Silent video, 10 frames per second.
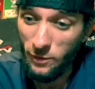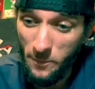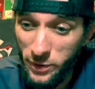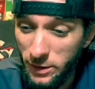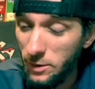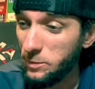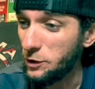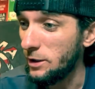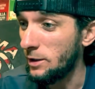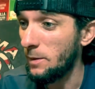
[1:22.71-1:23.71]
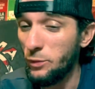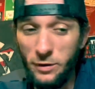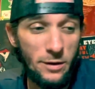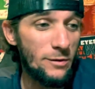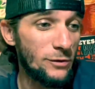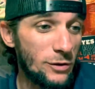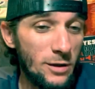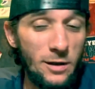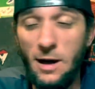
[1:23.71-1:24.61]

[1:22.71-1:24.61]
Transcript: I pick up shit, I put it on a truck,